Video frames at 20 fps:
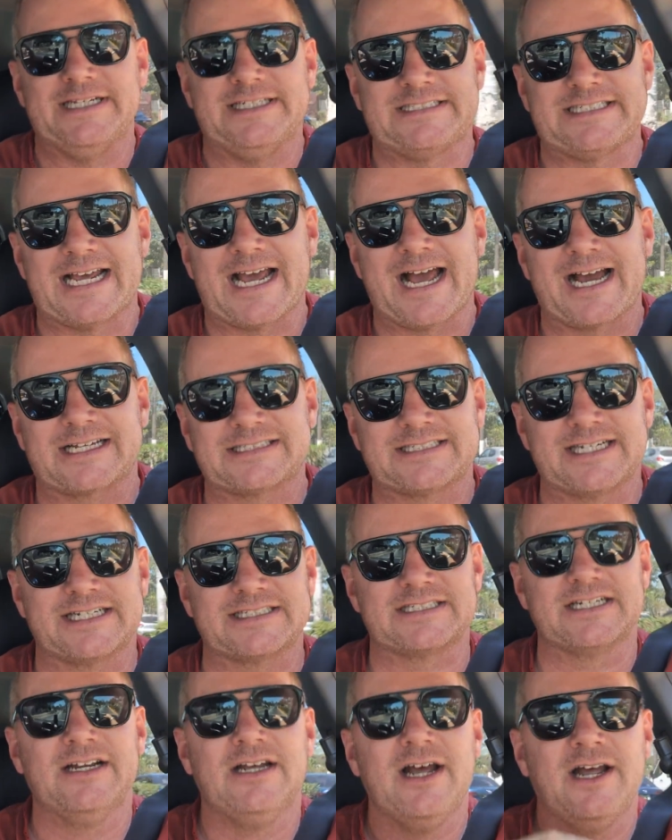easy
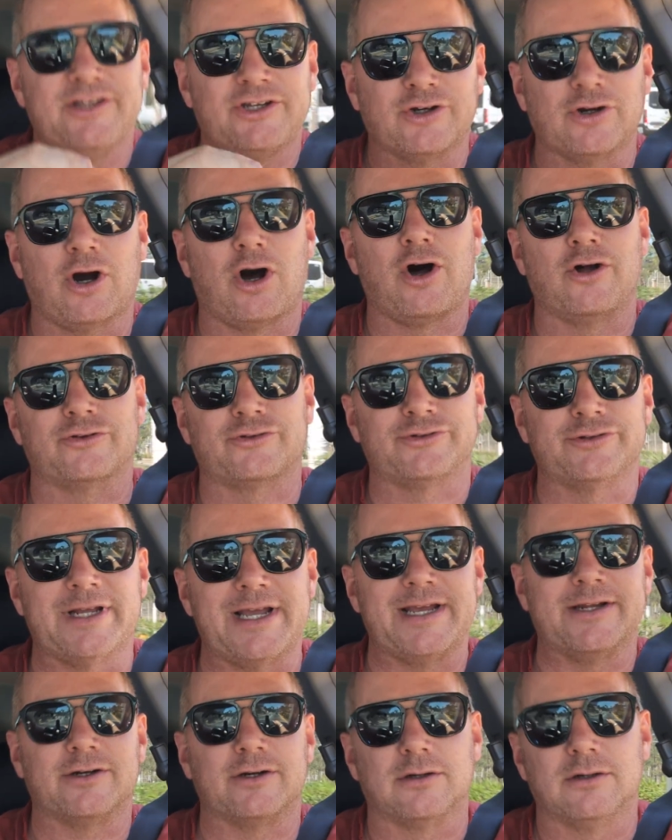access to your
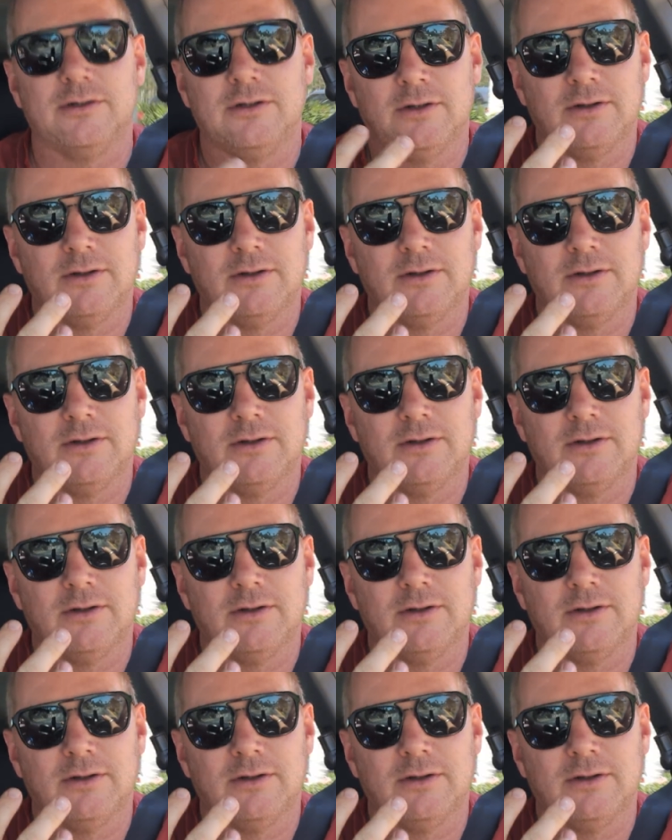alternator.